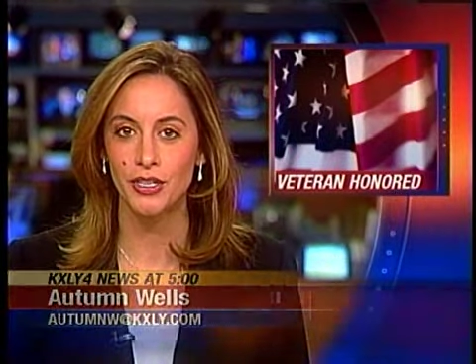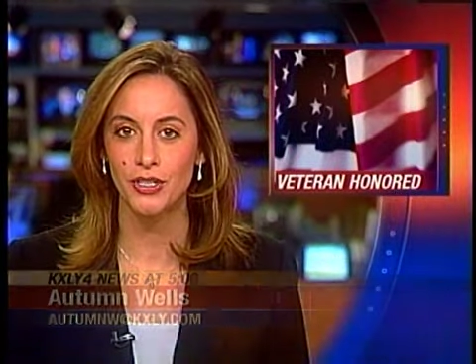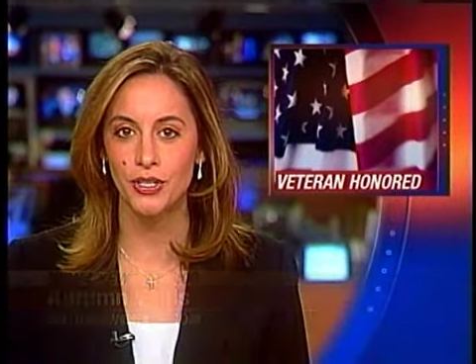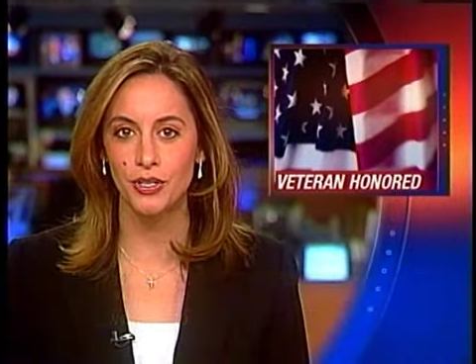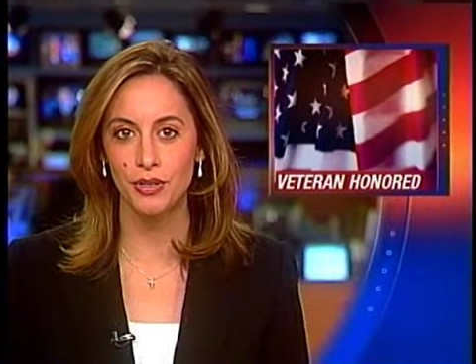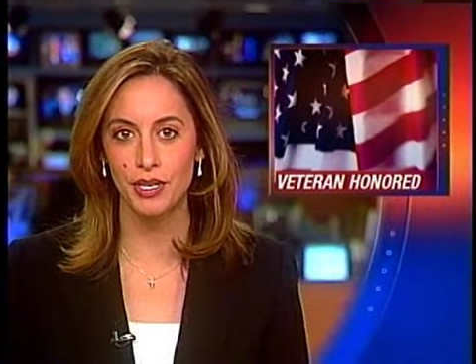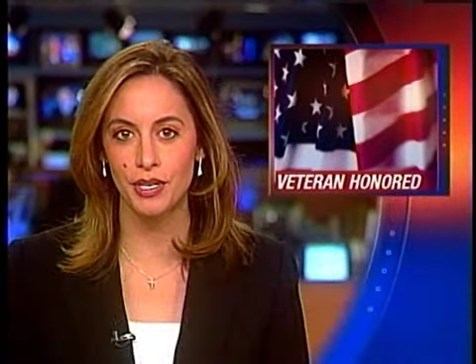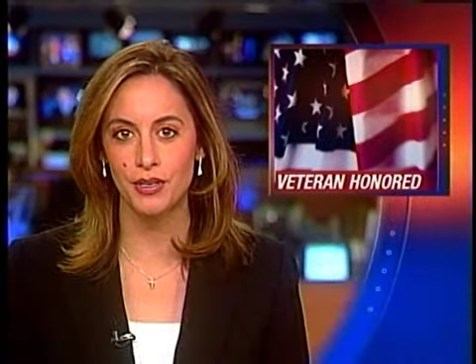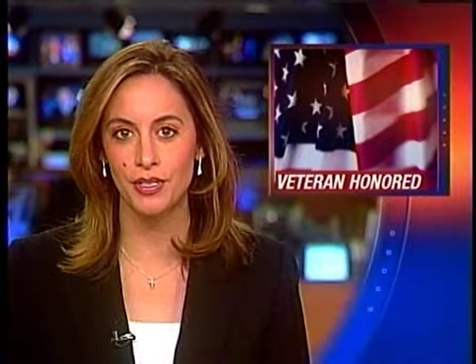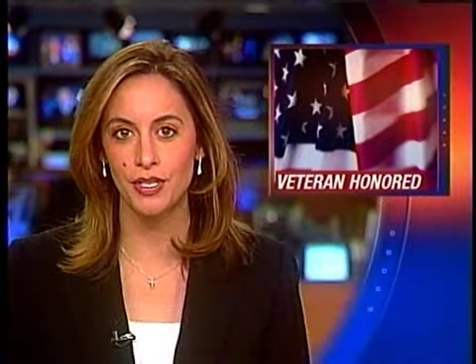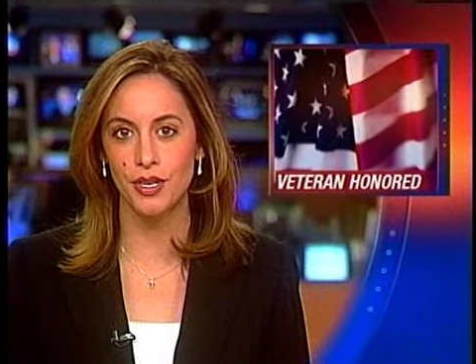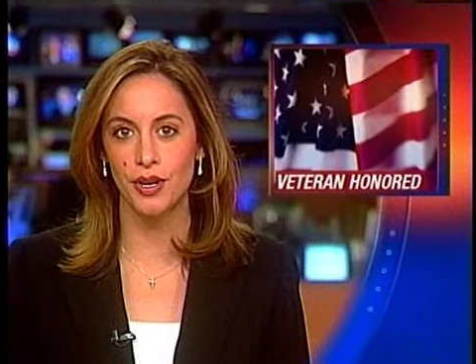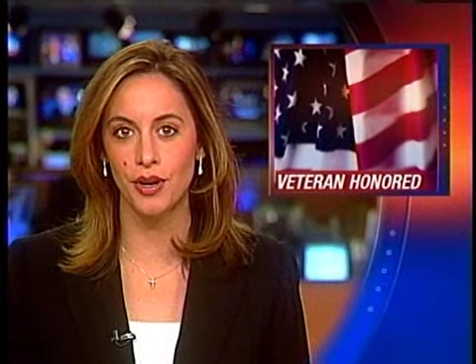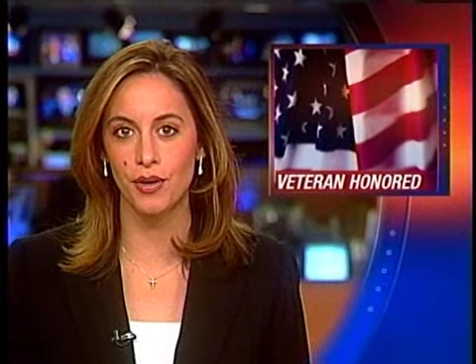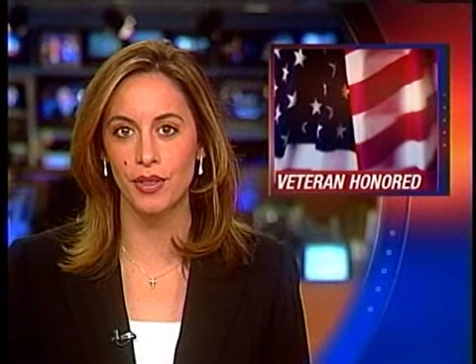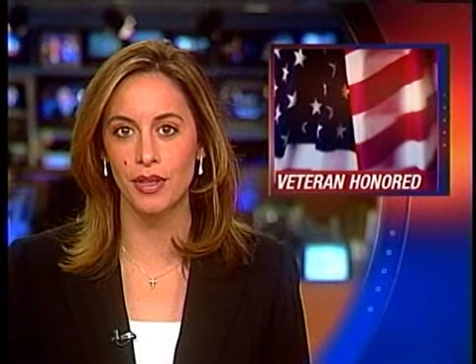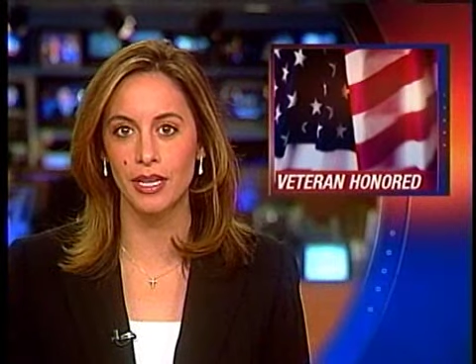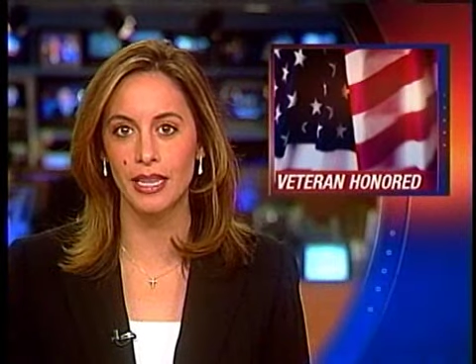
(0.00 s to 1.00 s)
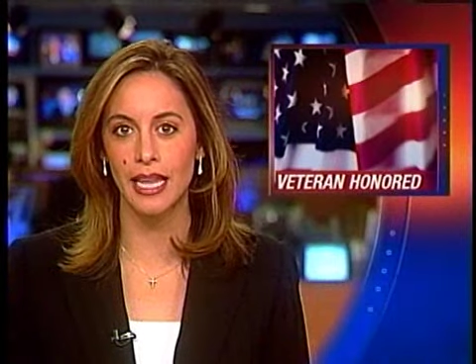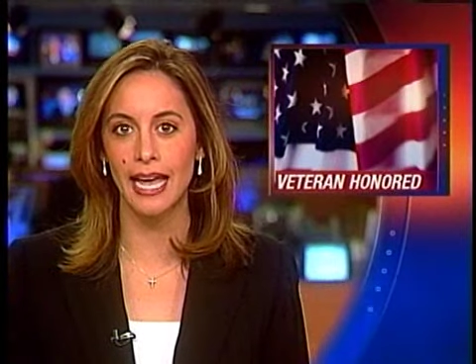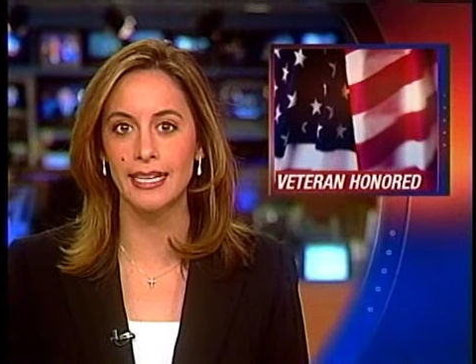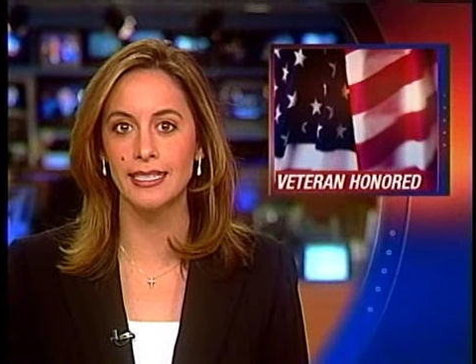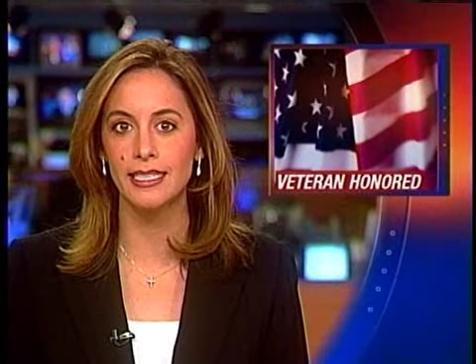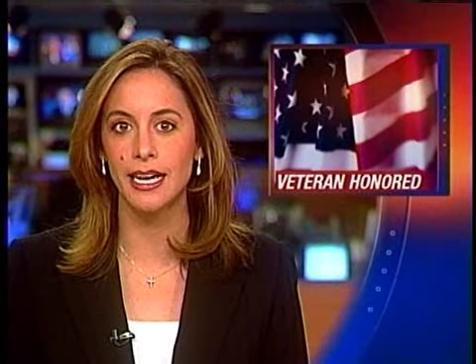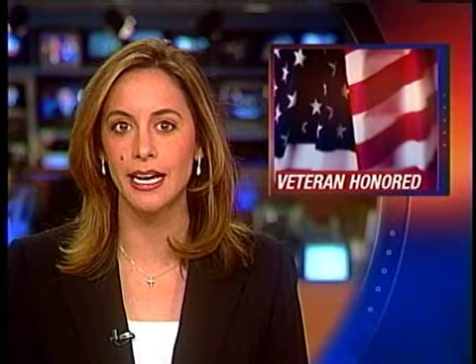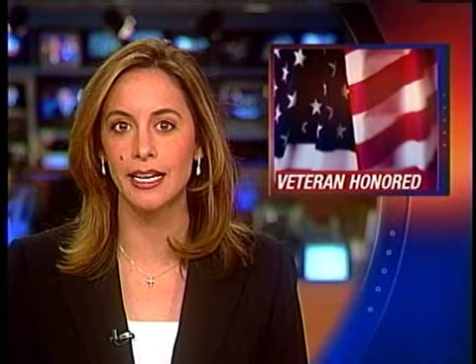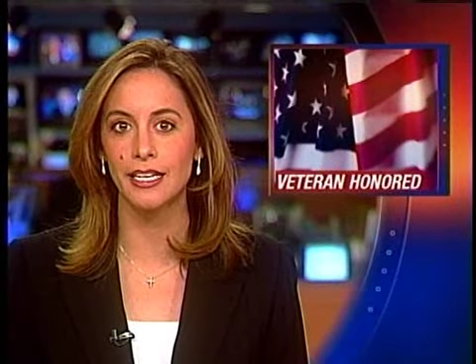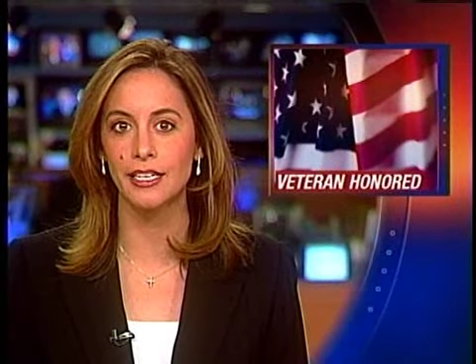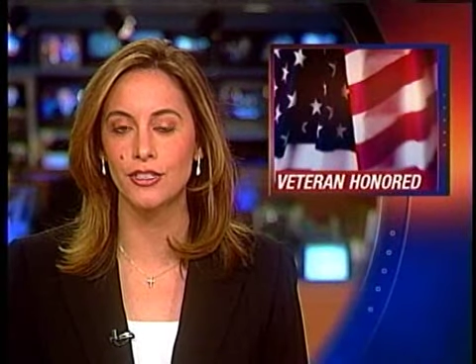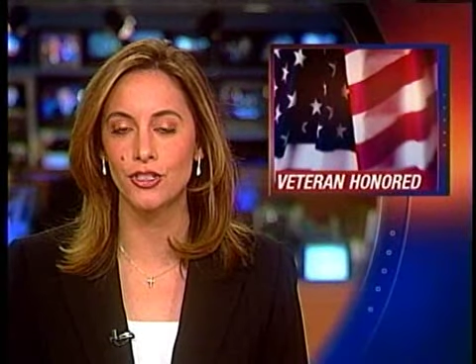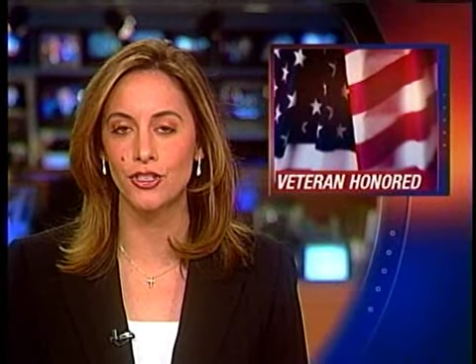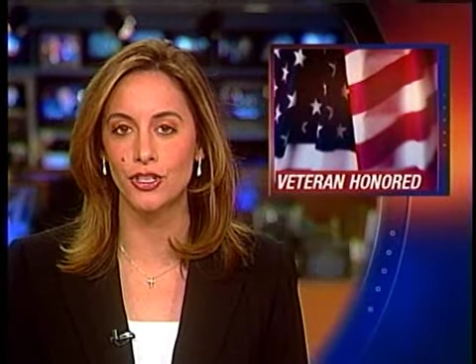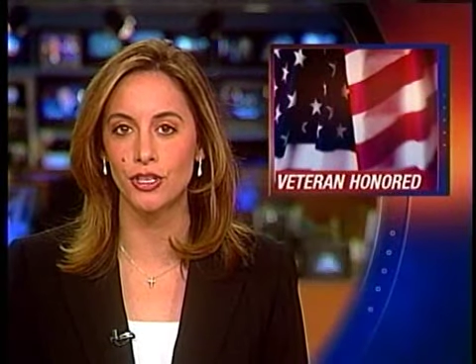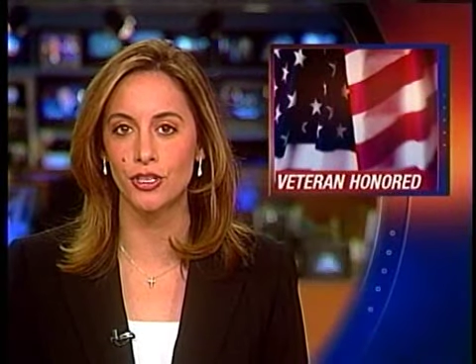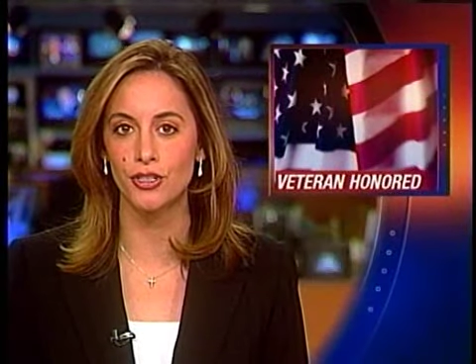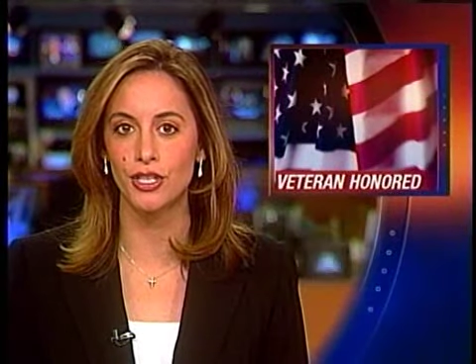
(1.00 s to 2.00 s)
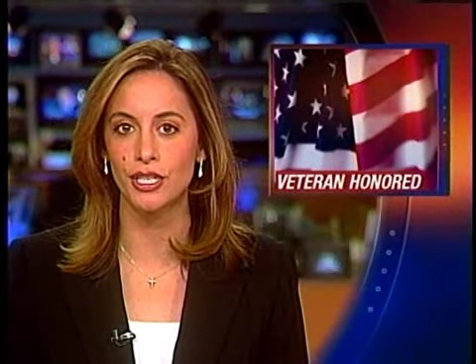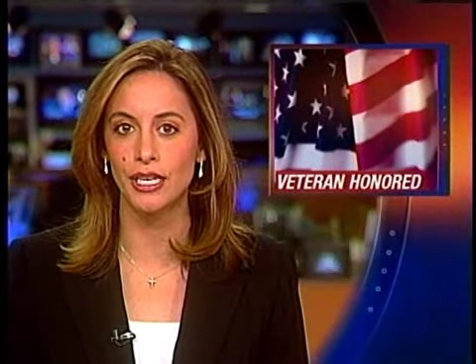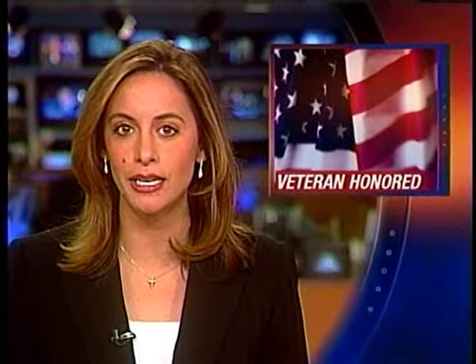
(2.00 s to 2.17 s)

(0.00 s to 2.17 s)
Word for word: Two years ago, the Glad Tidings Church